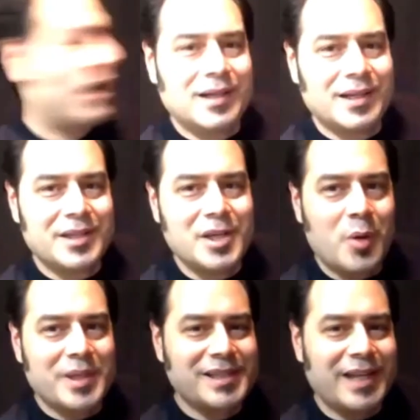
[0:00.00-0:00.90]
You know,
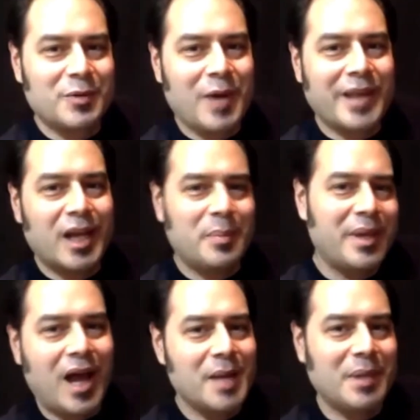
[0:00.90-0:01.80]
it's sitting right there
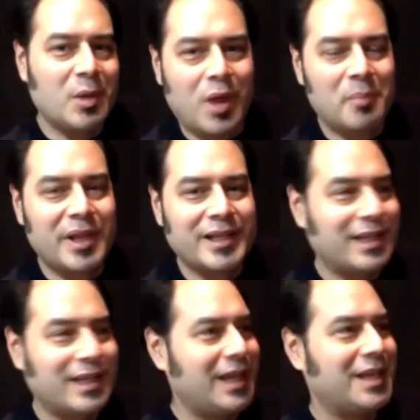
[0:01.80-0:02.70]
behind me while I'm playing the
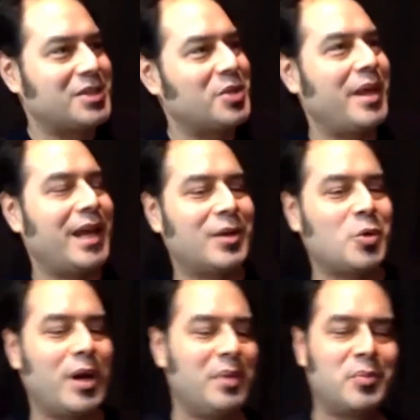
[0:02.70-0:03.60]
gig, so they get
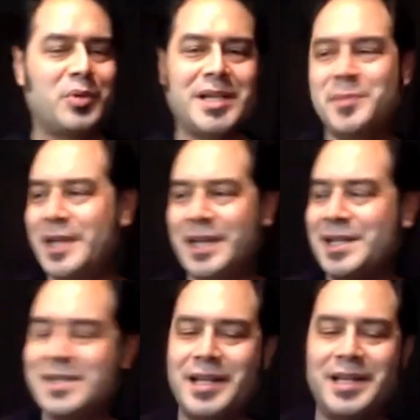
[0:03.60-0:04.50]
quite a bit of press. But in
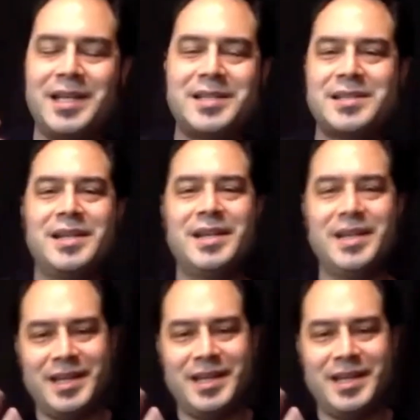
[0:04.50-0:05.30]
these kind of gigs, in the